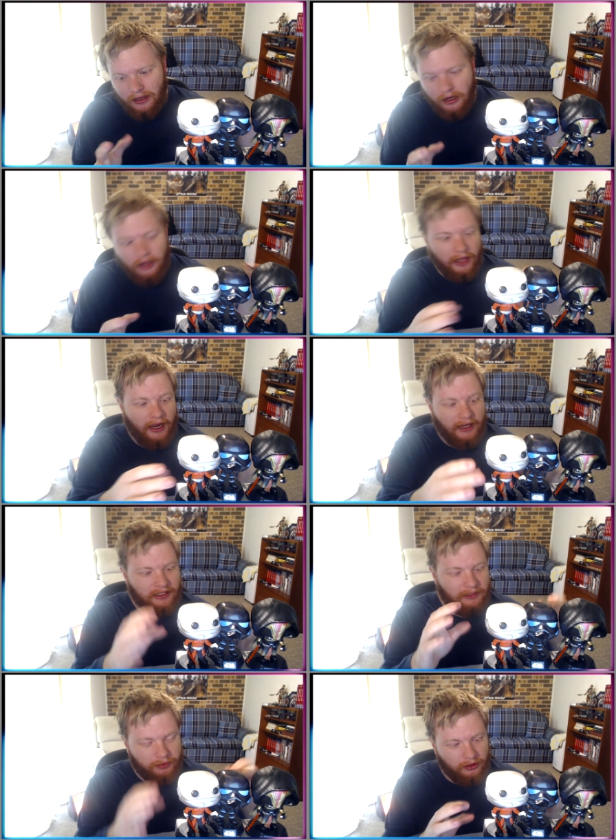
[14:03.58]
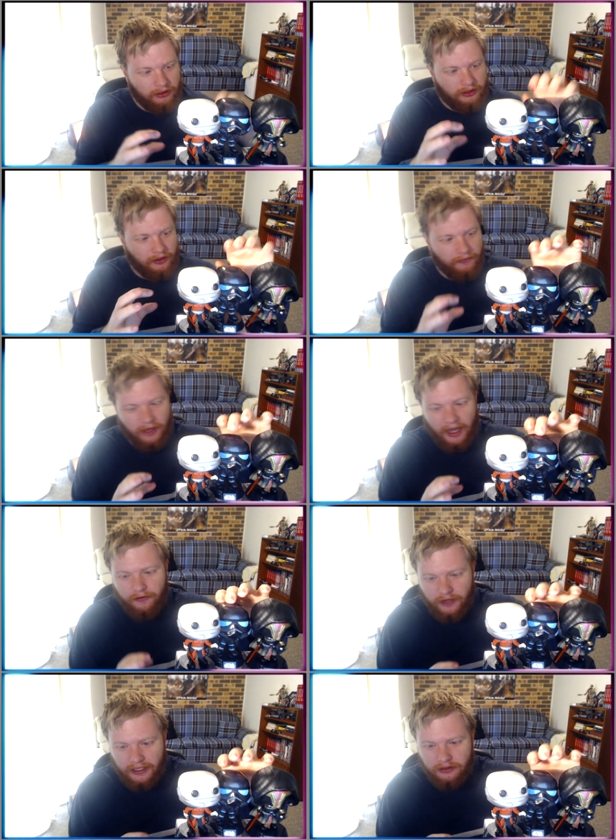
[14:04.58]
They actually put some
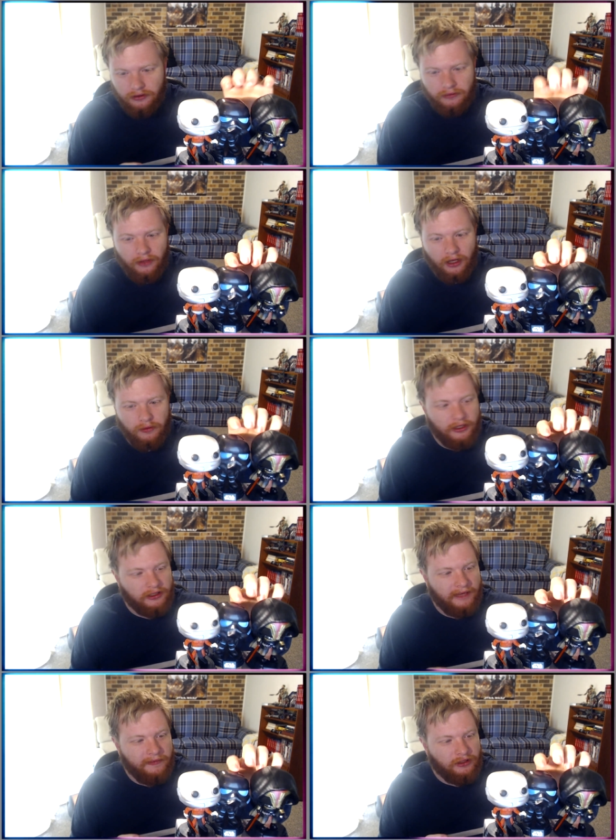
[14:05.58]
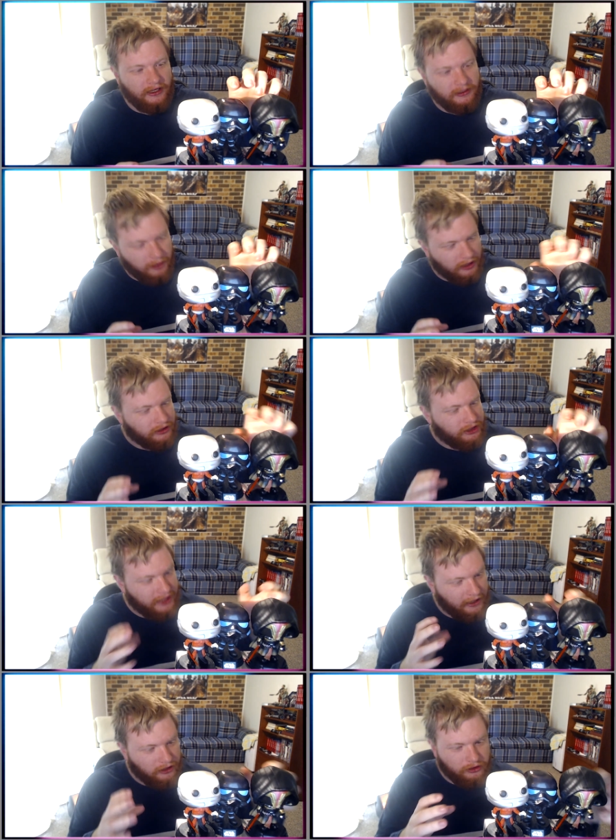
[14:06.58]
effort into them, like with the semi-transparent
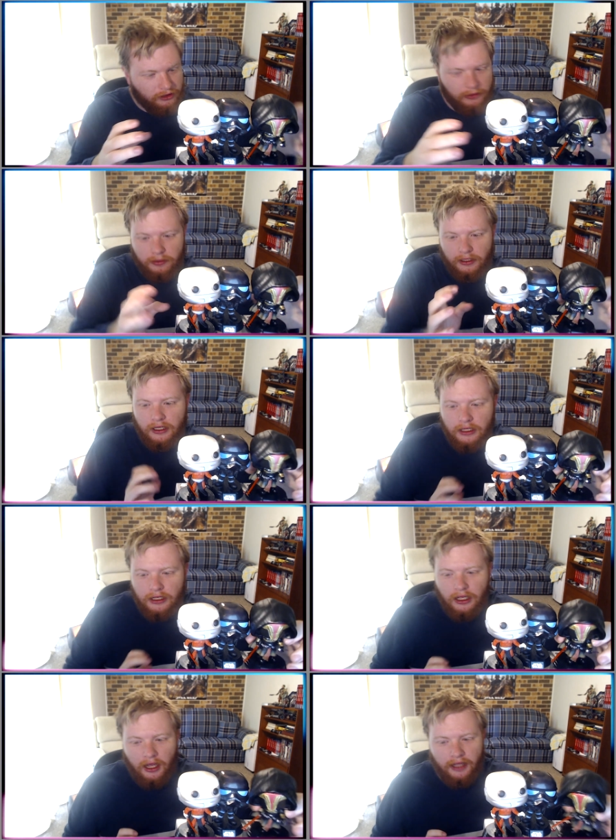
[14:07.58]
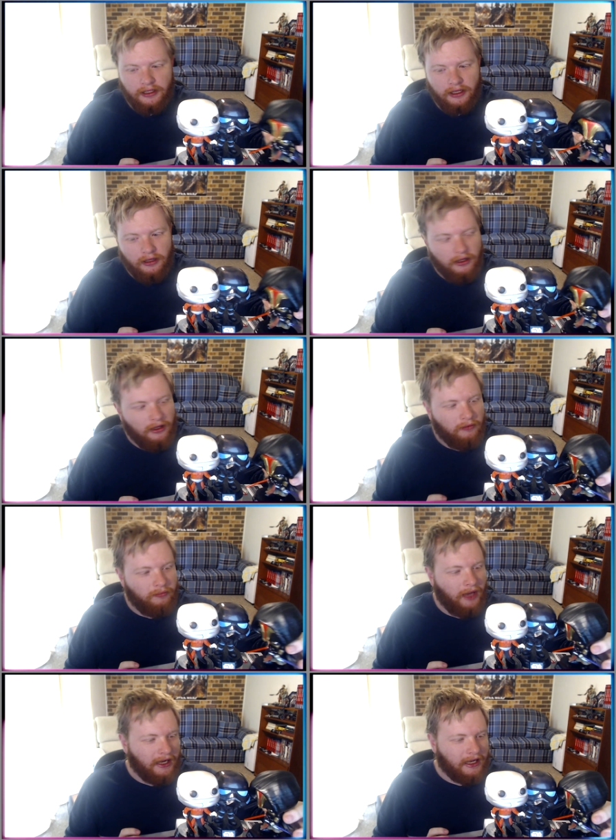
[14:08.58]
Shadow Trooper and the
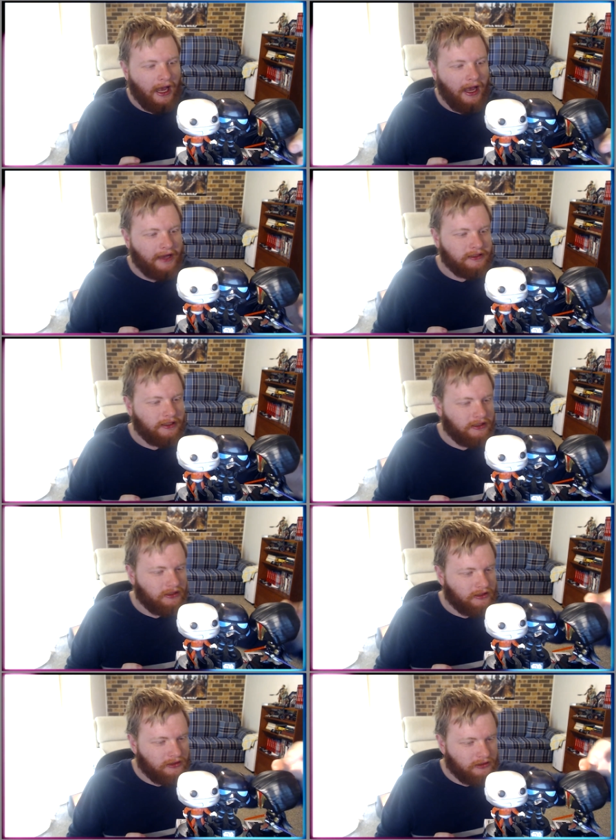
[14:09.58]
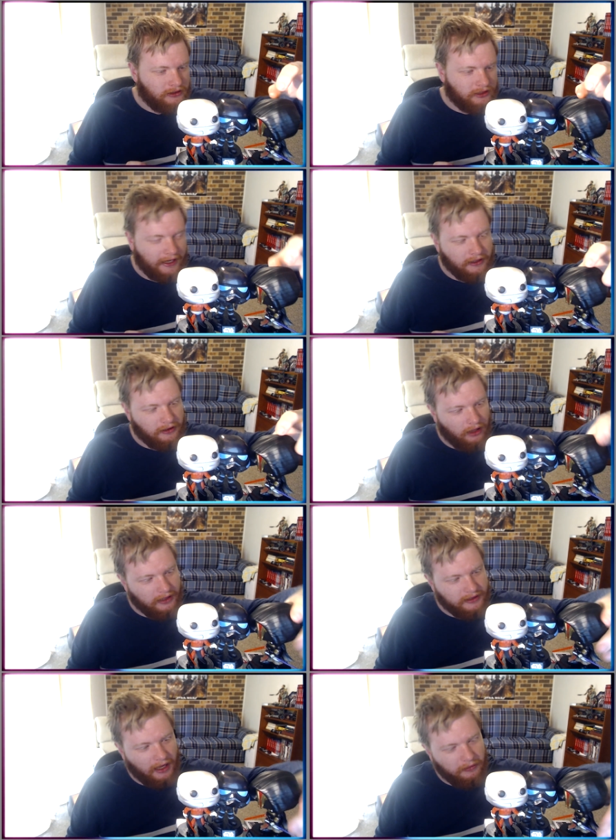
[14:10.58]
backhanded second
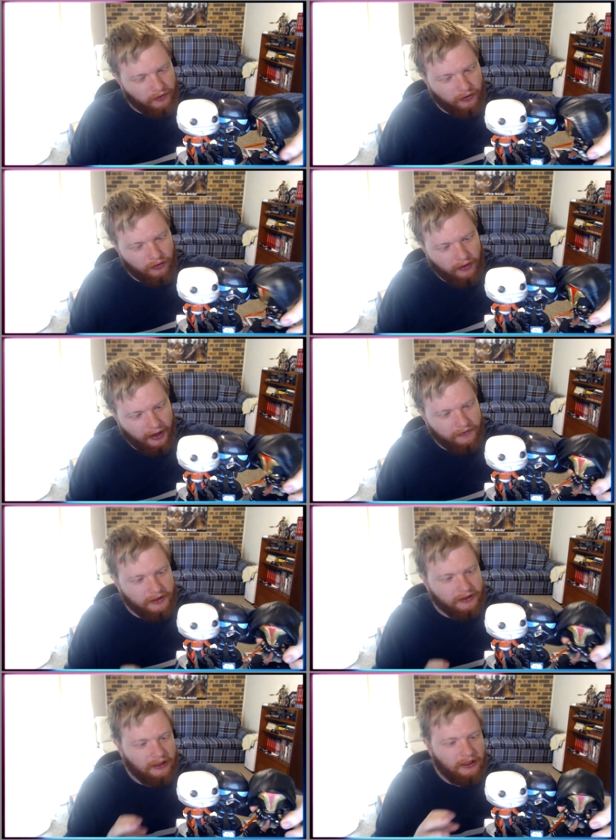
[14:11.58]
lightsaber for Revan.